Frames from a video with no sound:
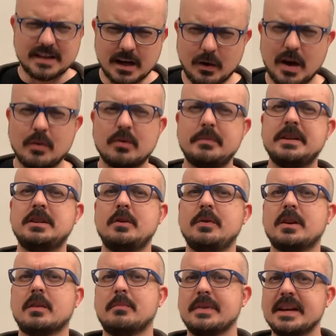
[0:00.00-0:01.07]
Now, I would be
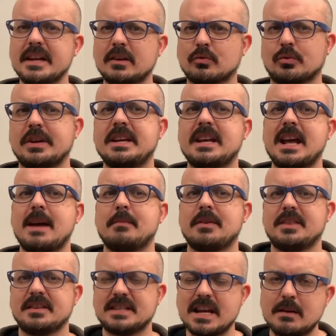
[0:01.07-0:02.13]
doing a big recap
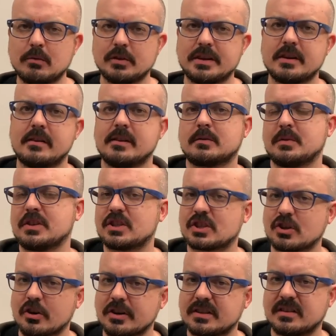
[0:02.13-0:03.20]
at the table here as we
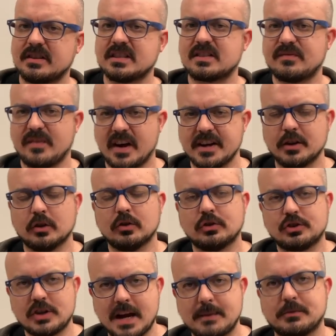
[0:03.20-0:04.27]
start this final
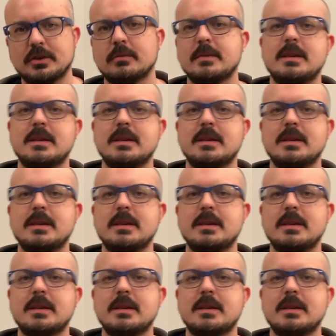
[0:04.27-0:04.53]
chapter,